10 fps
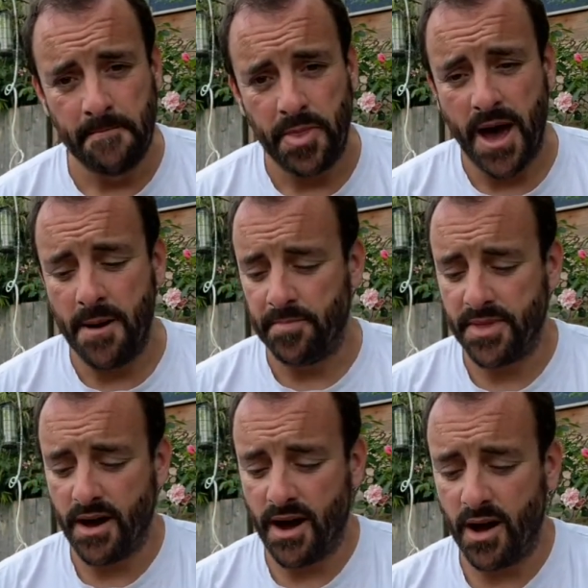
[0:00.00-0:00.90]
Now,
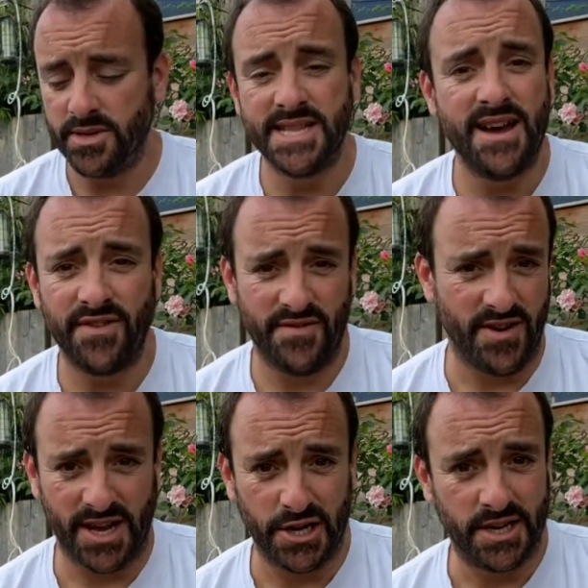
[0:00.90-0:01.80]
I was never very
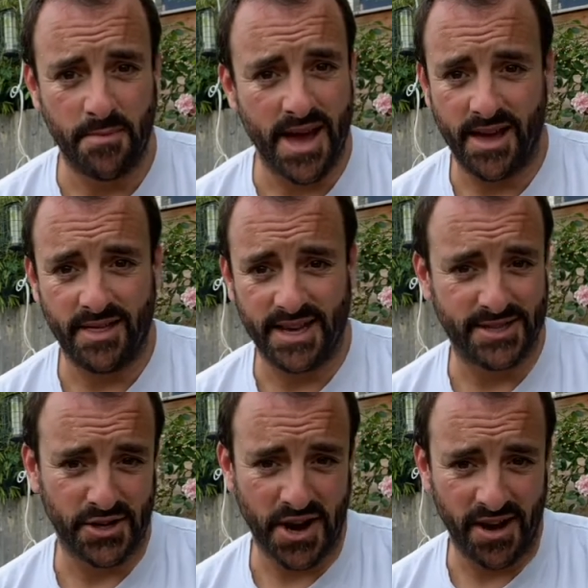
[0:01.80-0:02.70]
good at making things
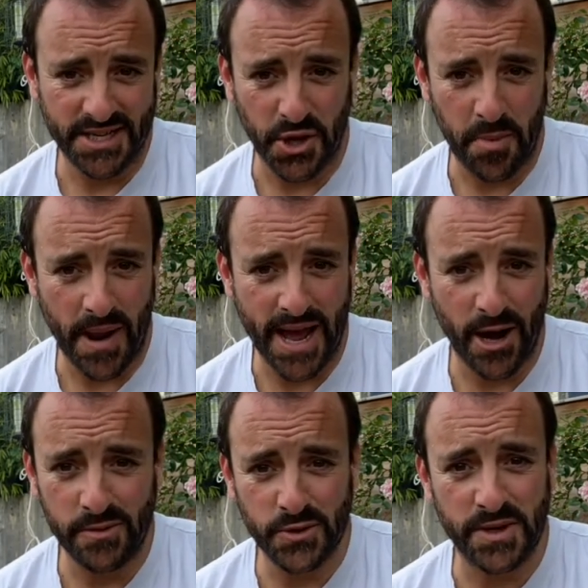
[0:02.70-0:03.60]
look nice on the plate. I
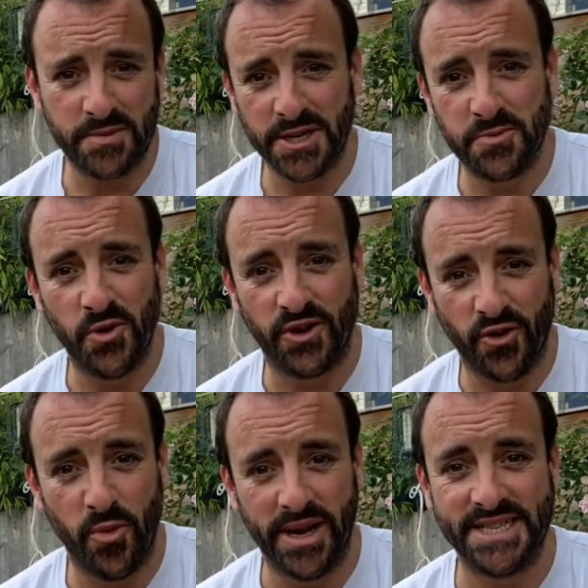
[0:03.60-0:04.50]
was always much more the
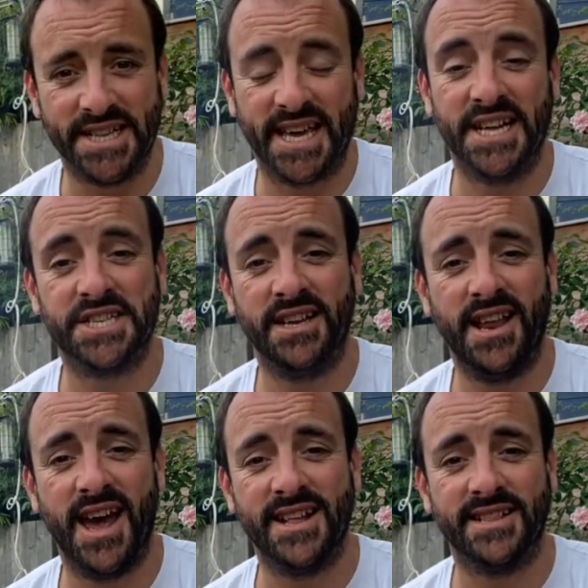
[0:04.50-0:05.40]
grill bitch in the kitchen,
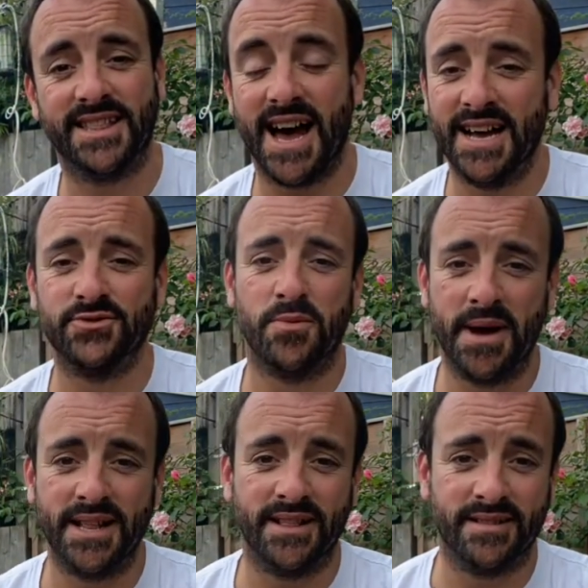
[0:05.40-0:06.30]
and that has
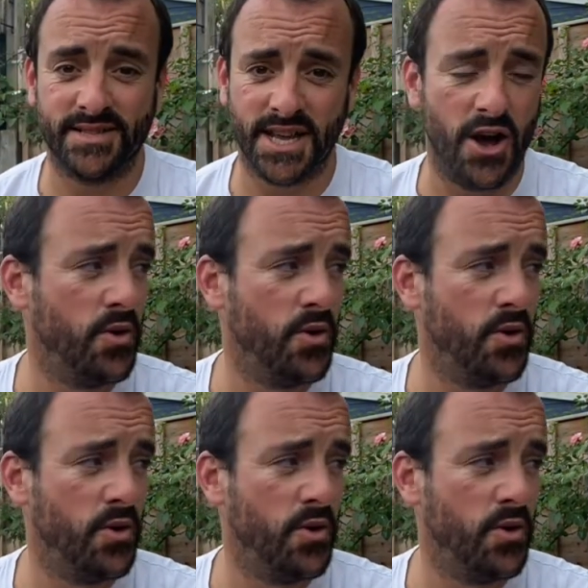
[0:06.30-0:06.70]
remained so.